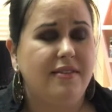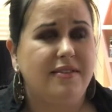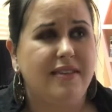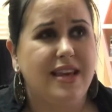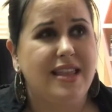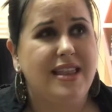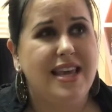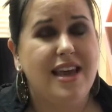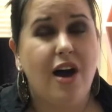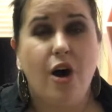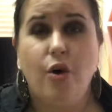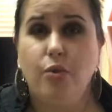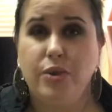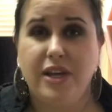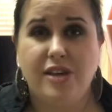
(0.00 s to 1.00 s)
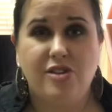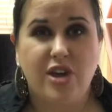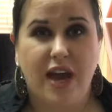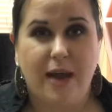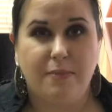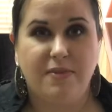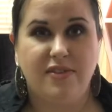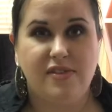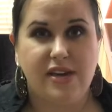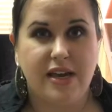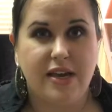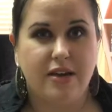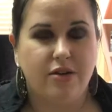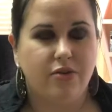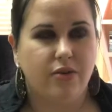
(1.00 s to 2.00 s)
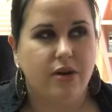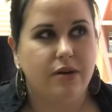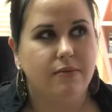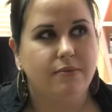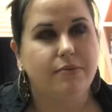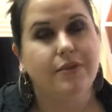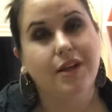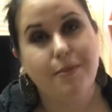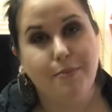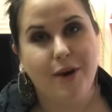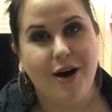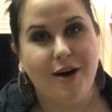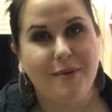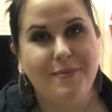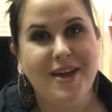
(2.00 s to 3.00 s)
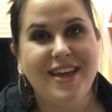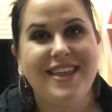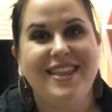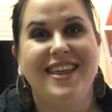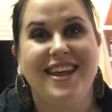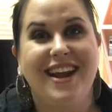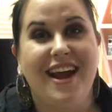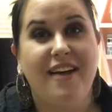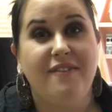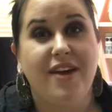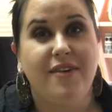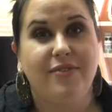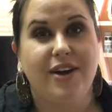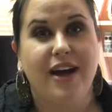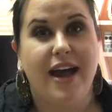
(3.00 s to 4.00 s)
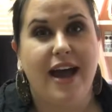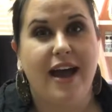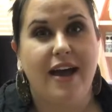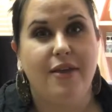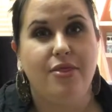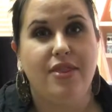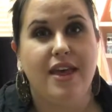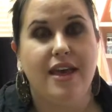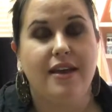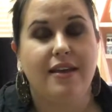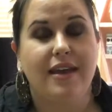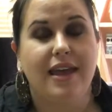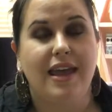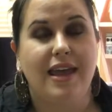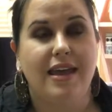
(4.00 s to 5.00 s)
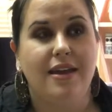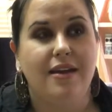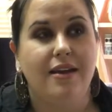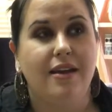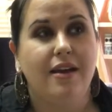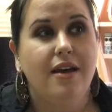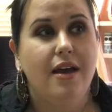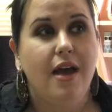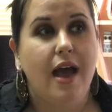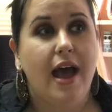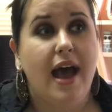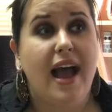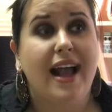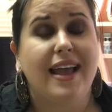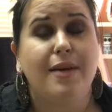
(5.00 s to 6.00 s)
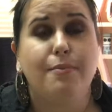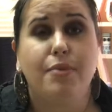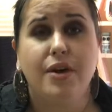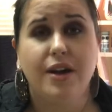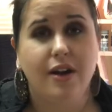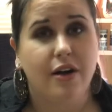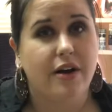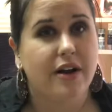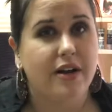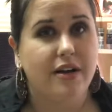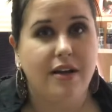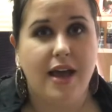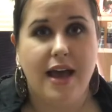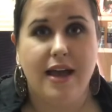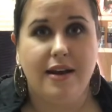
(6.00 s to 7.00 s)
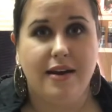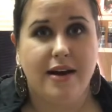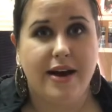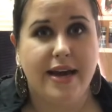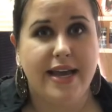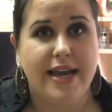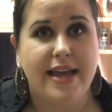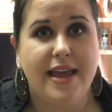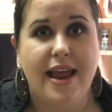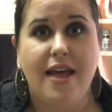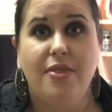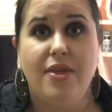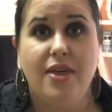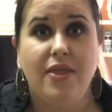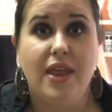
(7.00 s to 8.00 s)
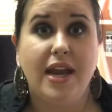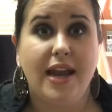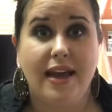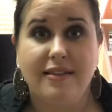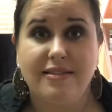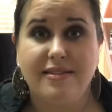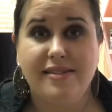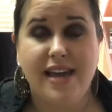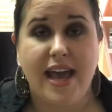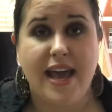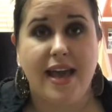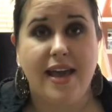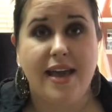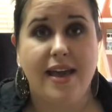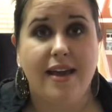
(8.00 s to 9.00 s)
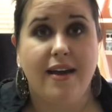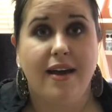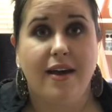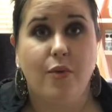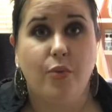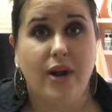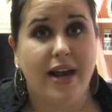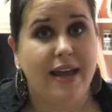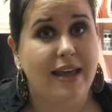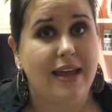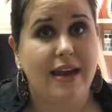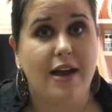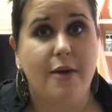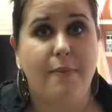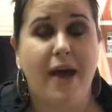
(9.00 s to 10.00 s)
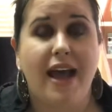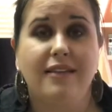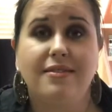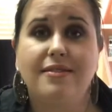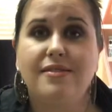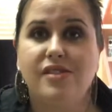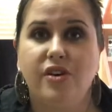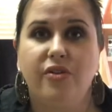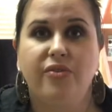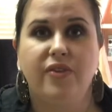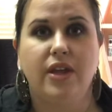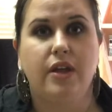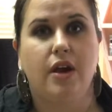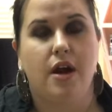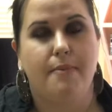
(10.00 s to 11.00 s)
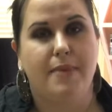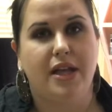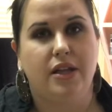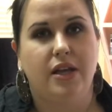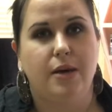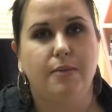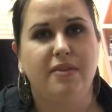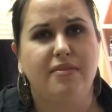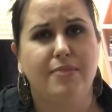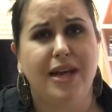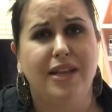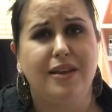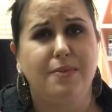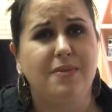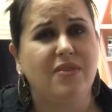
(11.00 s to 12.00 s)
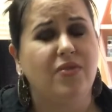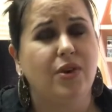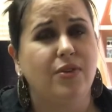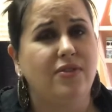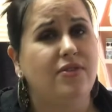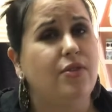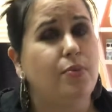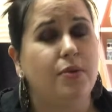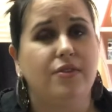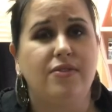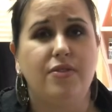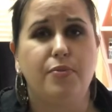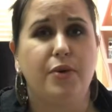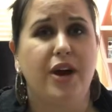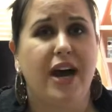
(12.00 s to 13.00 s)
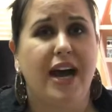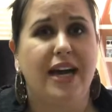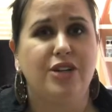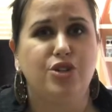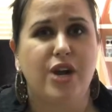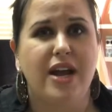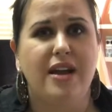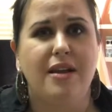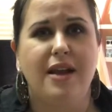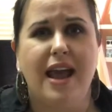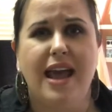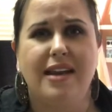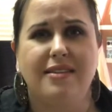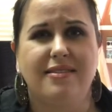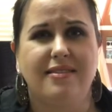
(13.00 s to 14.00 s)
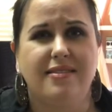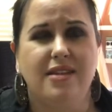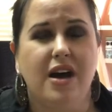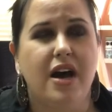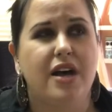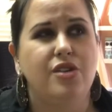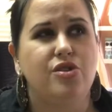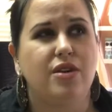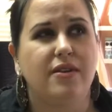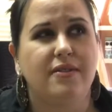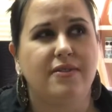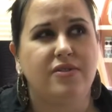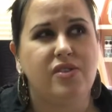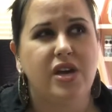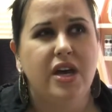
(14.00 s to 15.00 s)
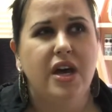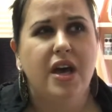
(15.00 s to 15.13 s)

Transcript: is like the only chapstick or lip balm that I've ever had that can I can put it on at night and then the next day when I get up, I still feel it on my lips. My lips feel super, super hydrated and it's not just,